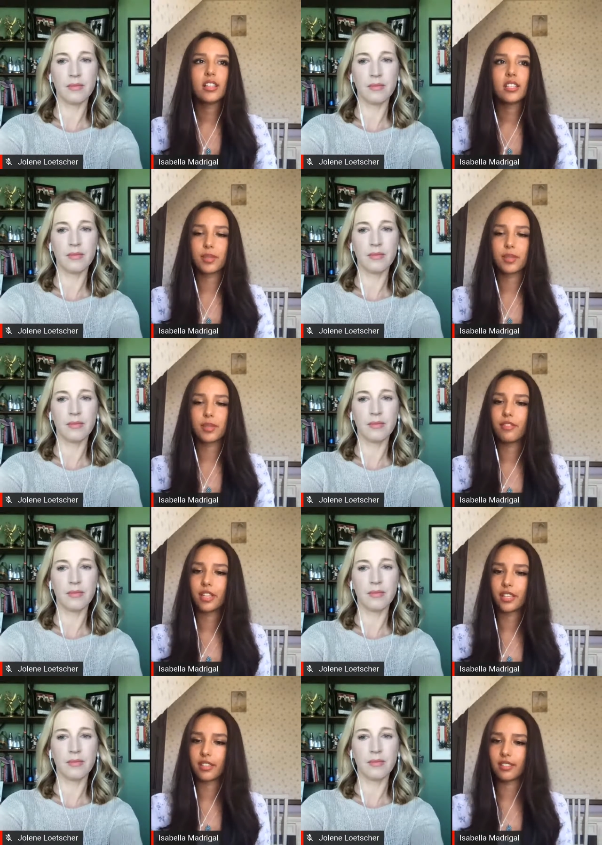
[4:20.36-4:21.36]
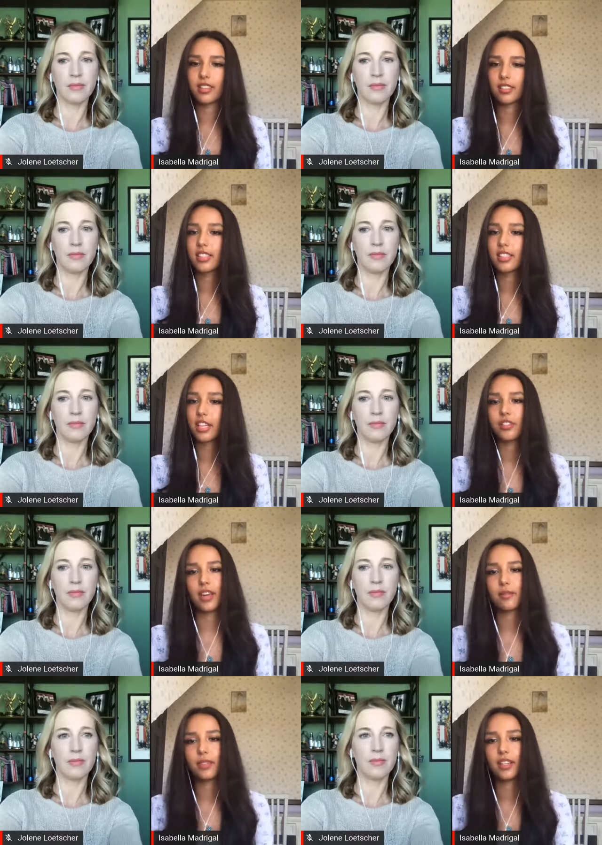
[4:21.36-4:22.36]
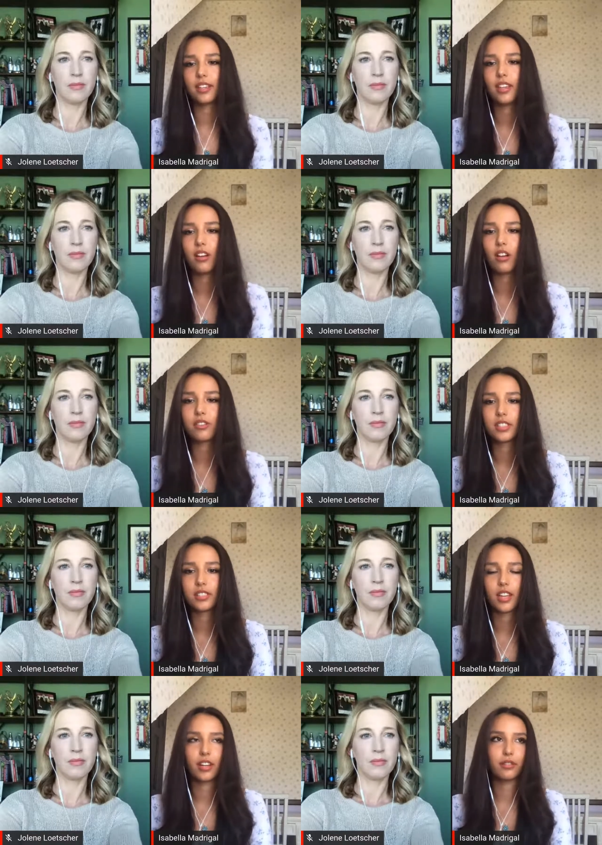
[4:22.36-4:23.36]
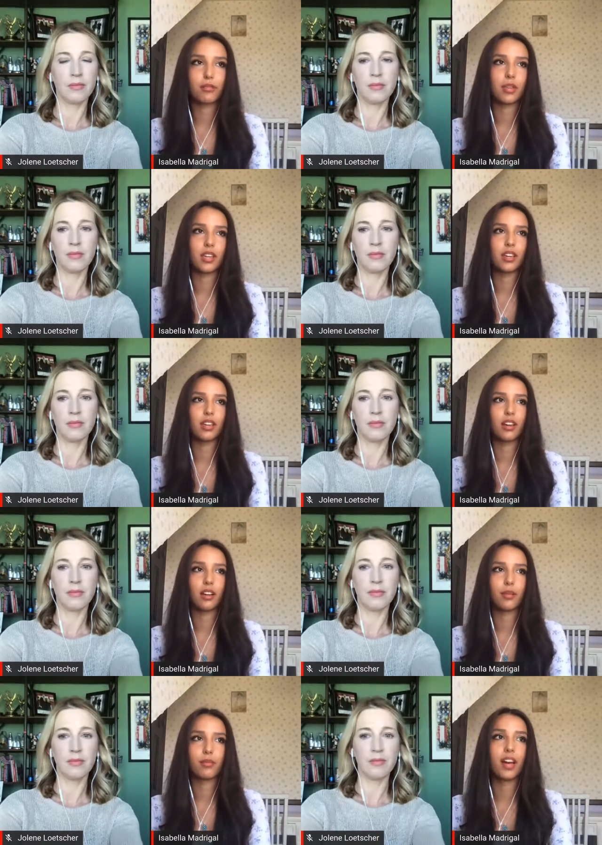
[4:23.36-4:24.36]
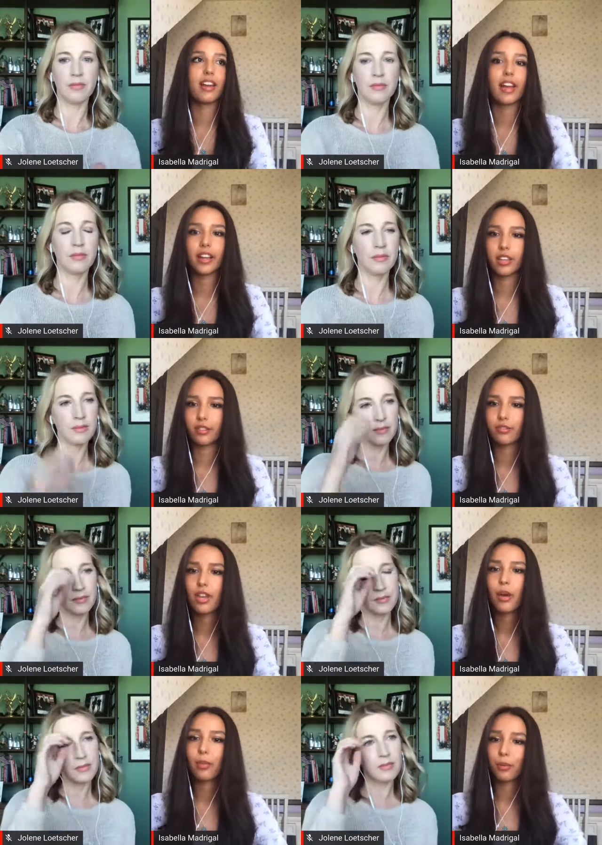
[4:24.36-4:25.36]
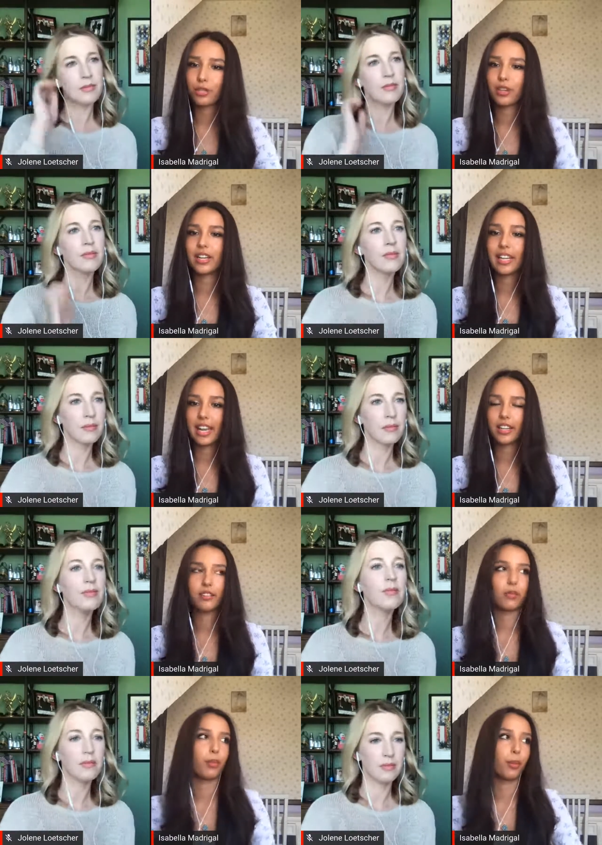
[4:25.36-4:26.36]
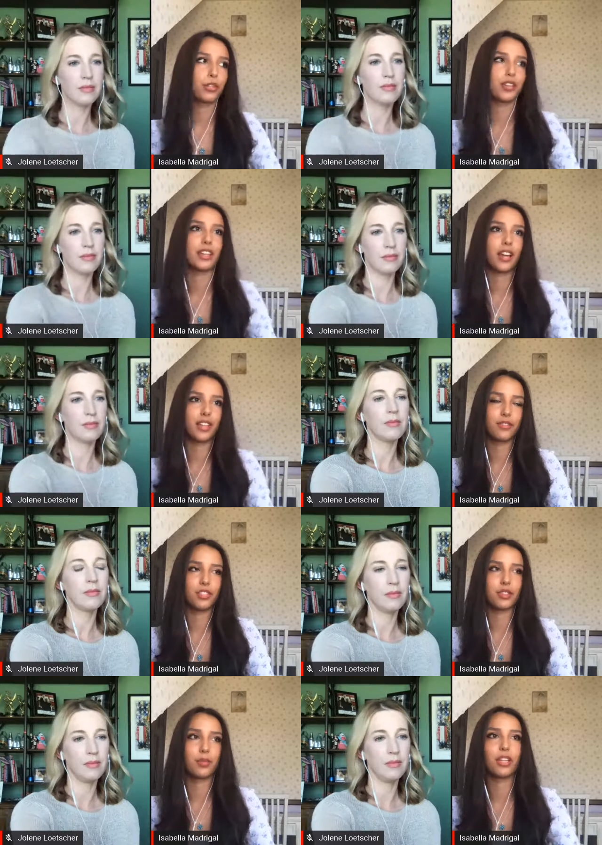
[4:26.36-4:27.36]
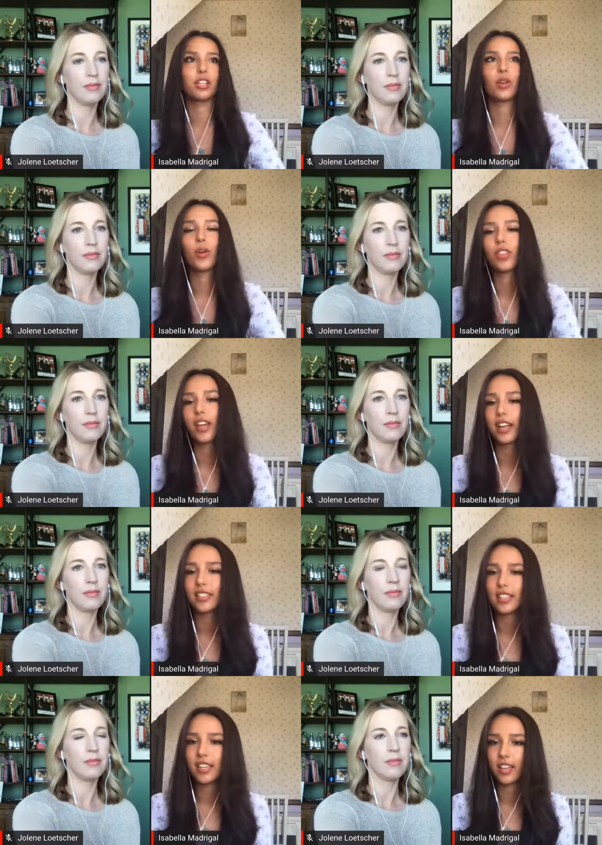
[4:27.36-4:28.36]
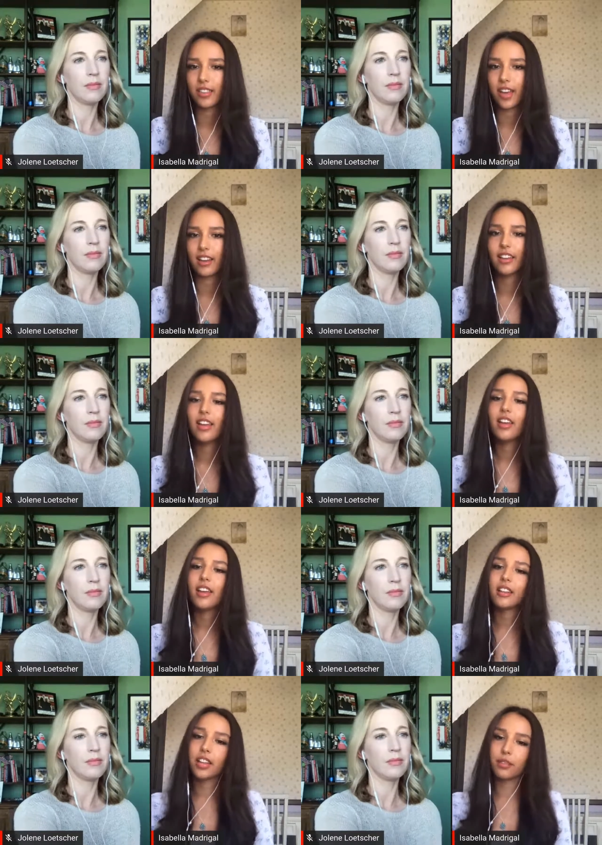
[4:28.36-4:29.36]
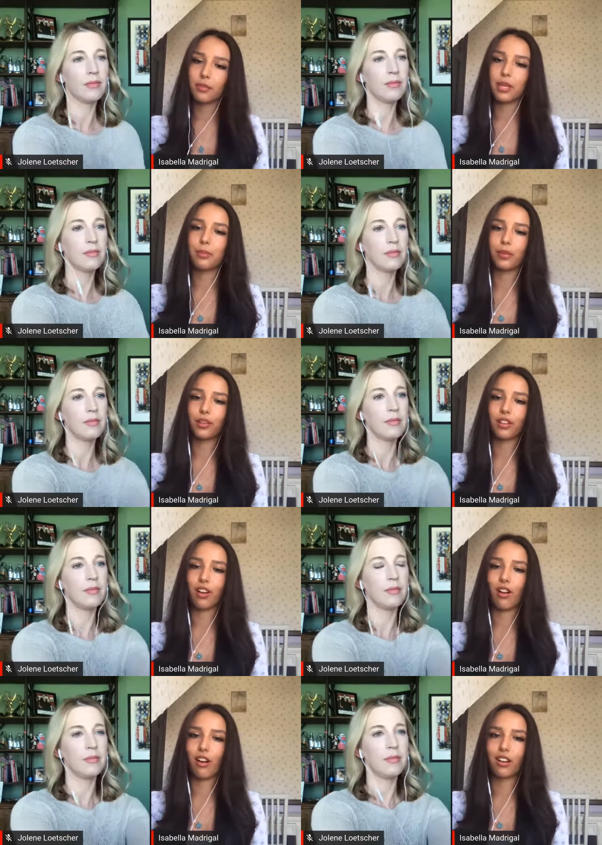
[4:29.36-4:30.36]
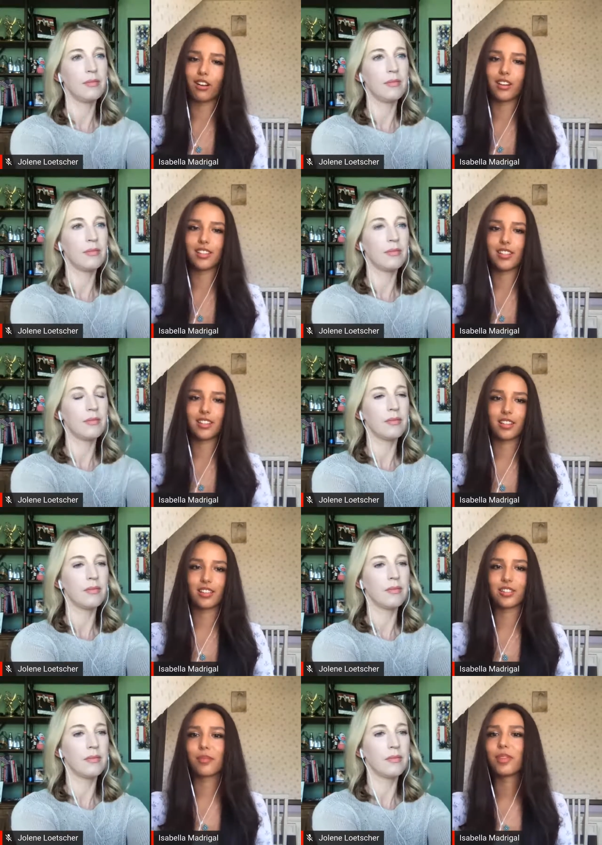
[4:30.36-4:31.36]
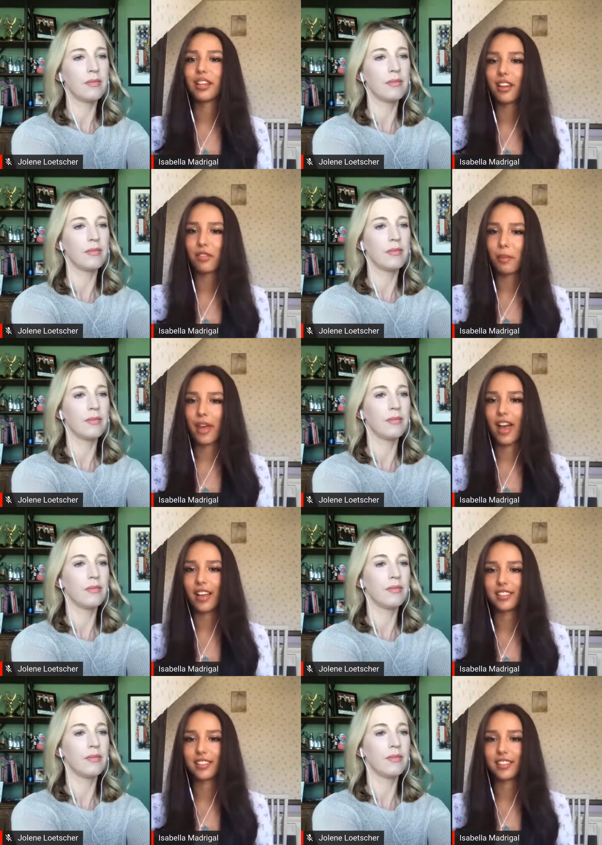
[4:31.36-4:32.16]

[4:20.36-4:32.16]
Speaker 1: specific stereotype that can often kind of be um, a negative, perpetrate a negative, and perpetrate that invisibility or that idea that native people are are something of the past